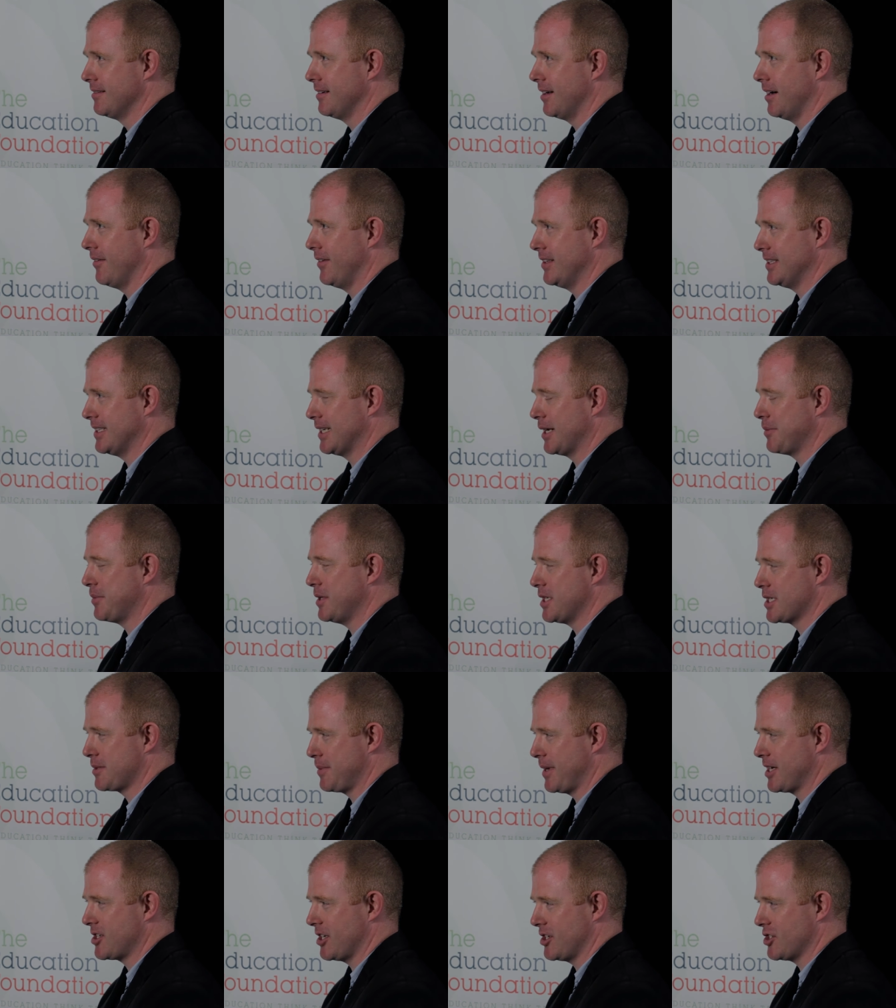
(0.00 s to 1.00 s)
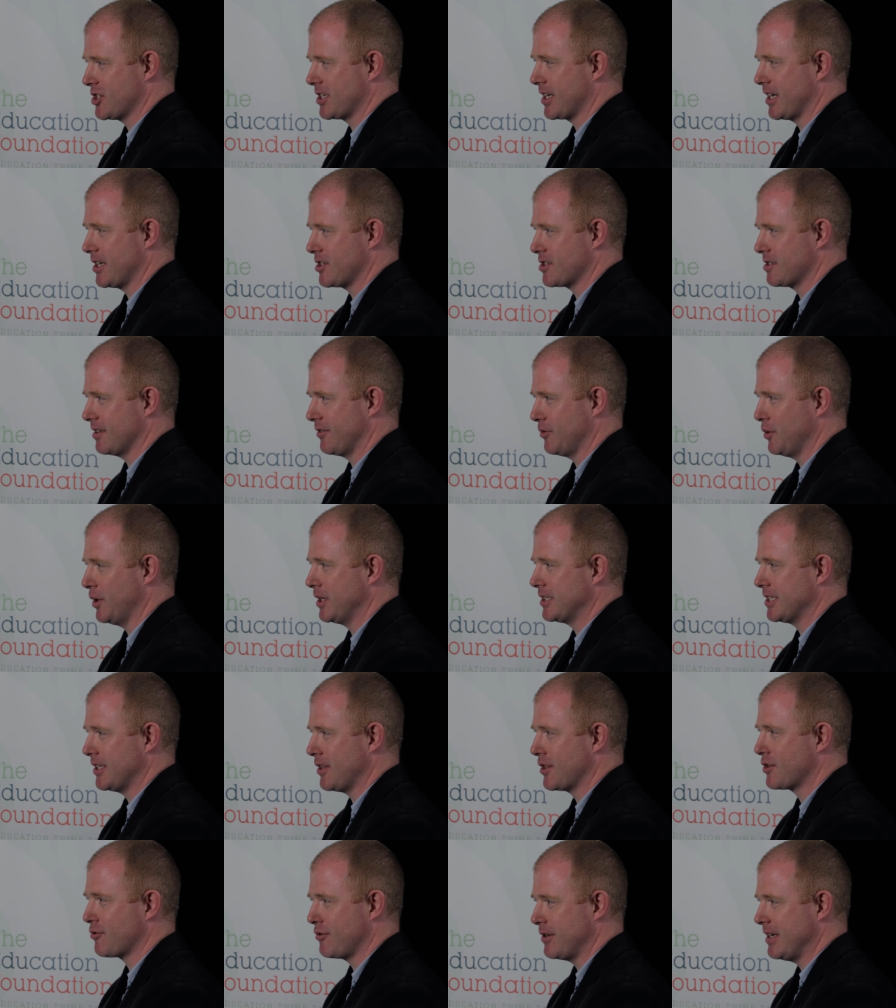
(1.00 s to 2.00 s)
I've ended up in special education. I've worked
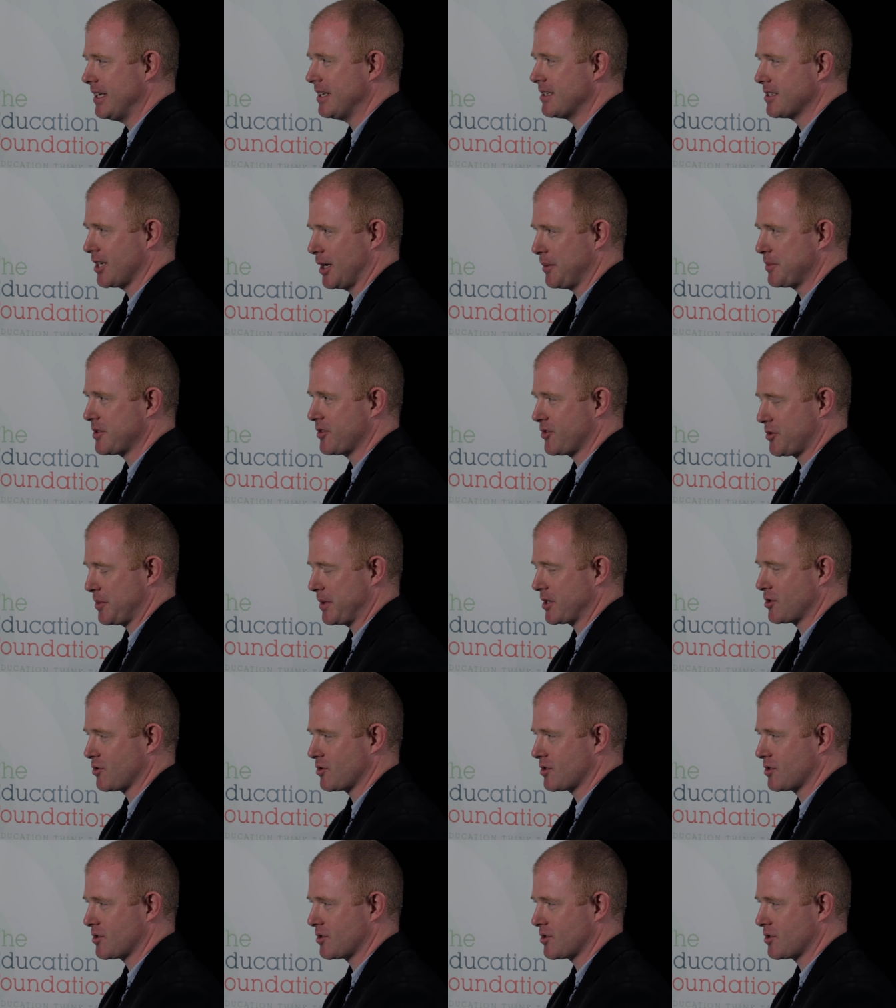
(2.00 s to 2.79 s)
in three types of special